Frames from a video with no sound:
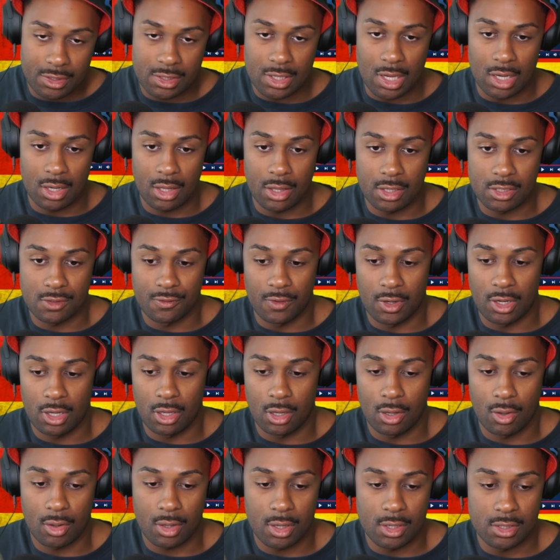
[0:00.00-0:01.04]
end of this
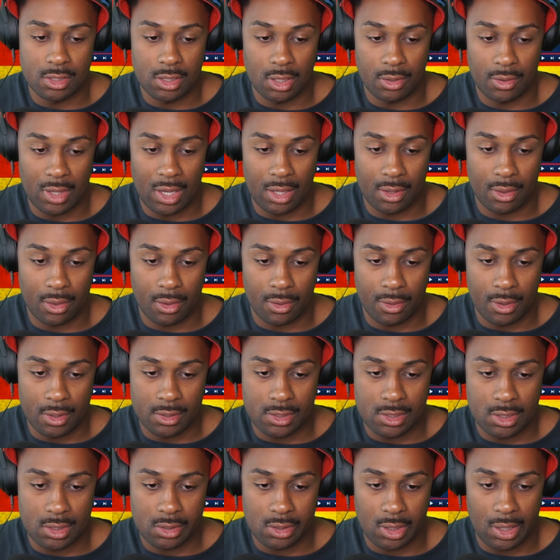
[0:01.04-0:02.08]
video, because
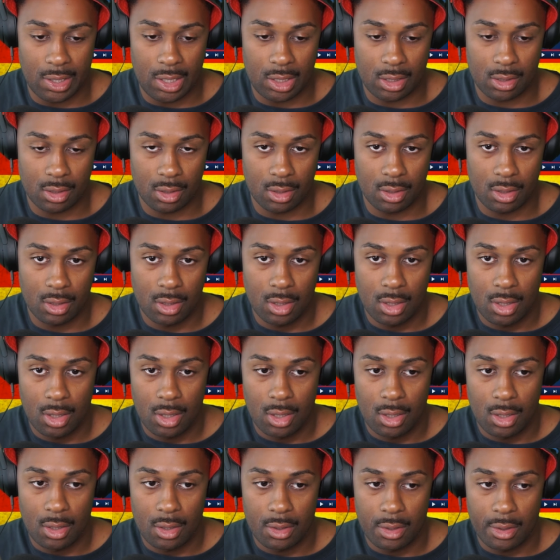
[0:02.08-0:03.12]
this is like
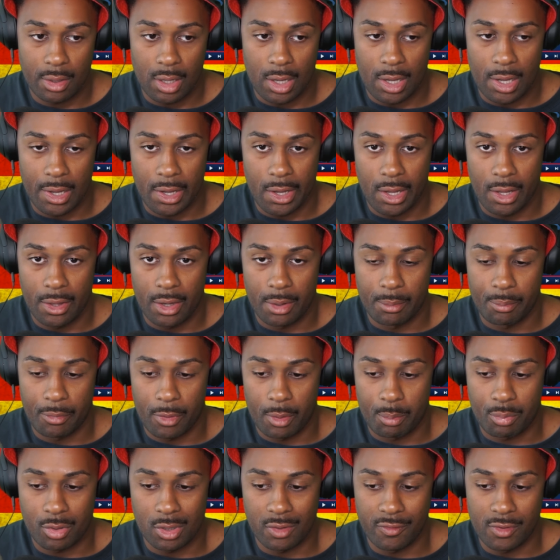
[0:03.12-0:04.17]

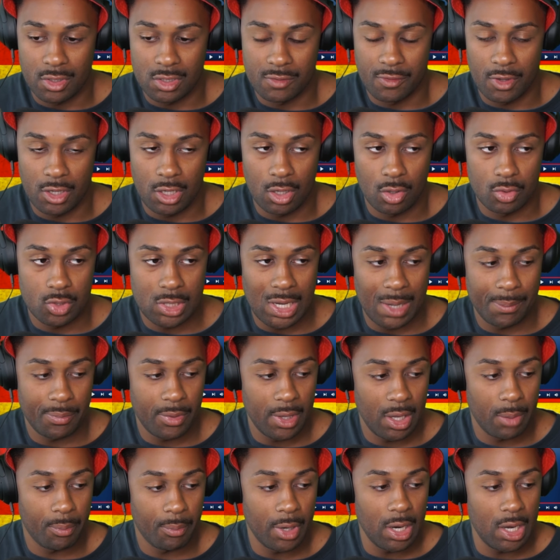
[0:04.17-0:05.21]
the previous video type
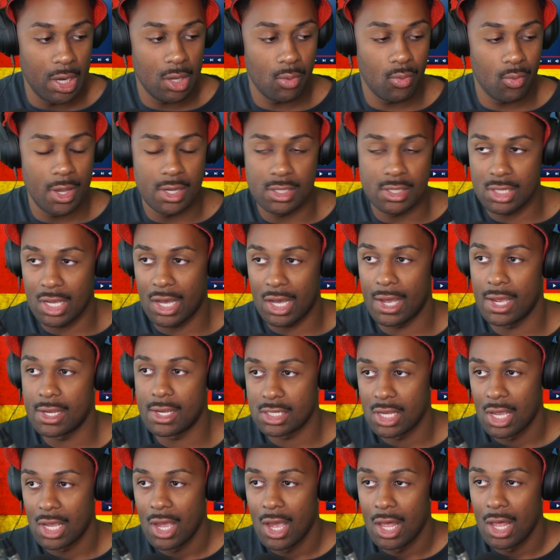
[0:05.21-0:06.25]
thing. But anyways,
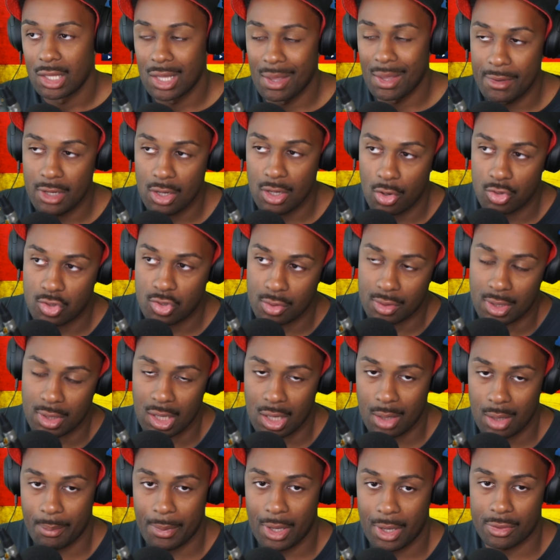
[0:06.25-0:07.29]
guys, let me know what you
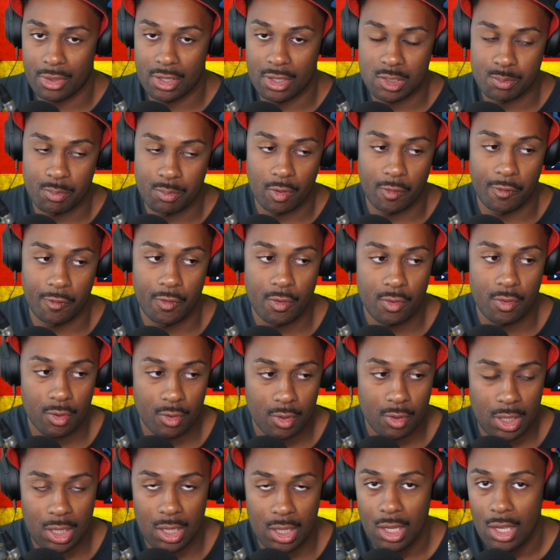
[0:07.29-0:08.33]
think about this
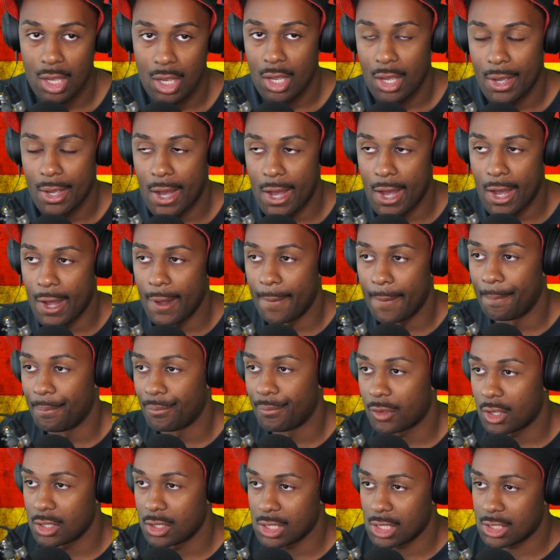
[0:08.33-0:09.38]
buffoonery,
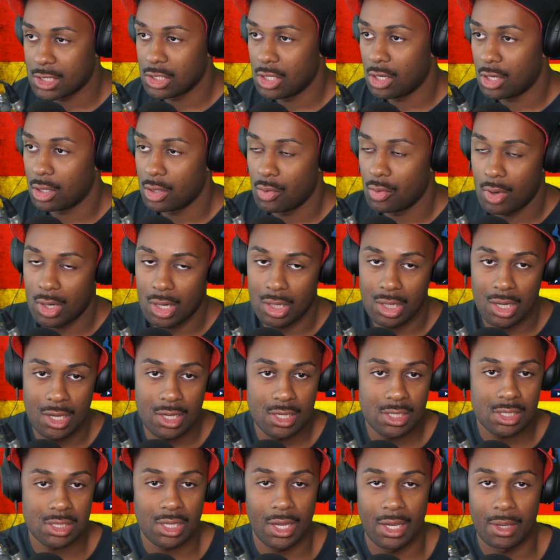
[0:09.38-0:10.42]
because that's literally what it
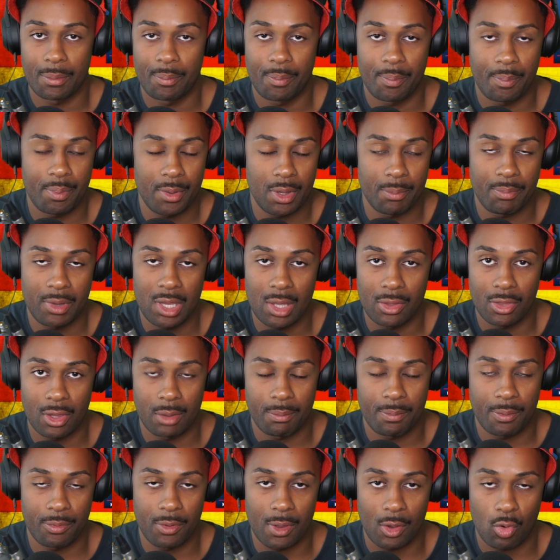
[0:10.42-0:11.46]
is. Like,
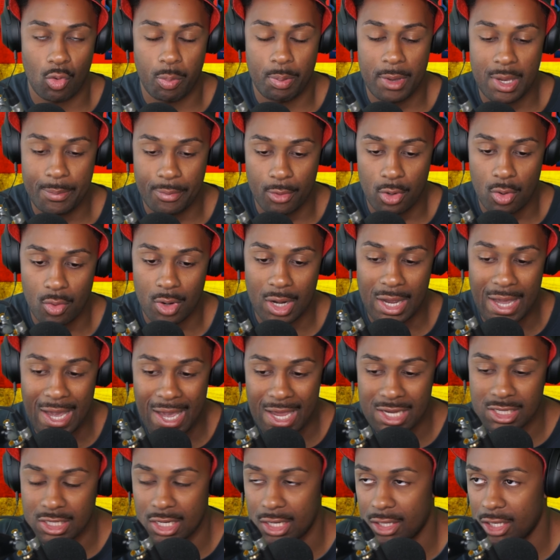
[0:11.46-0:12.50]
the people who are
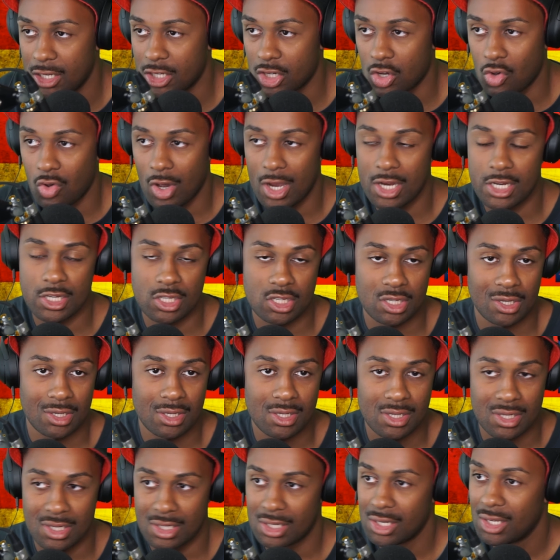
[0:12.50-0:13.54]
asking these
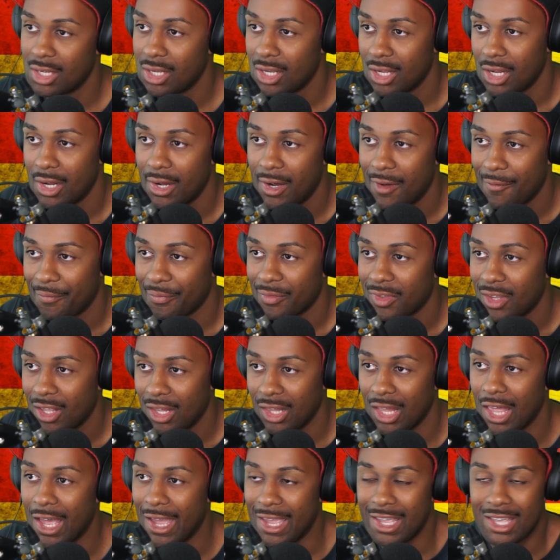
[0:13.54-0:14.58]
questions,
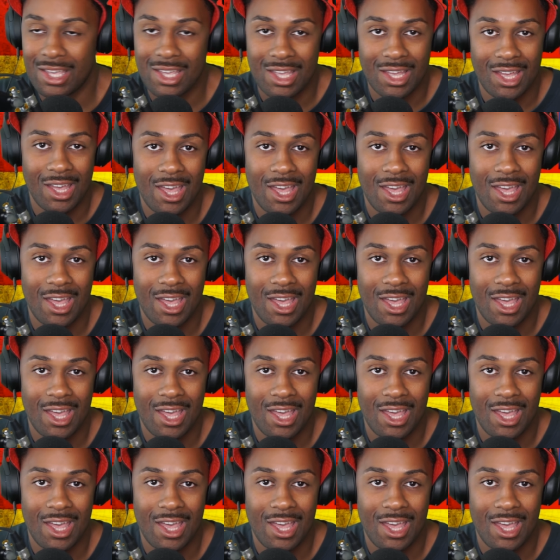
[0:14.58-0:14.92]
like,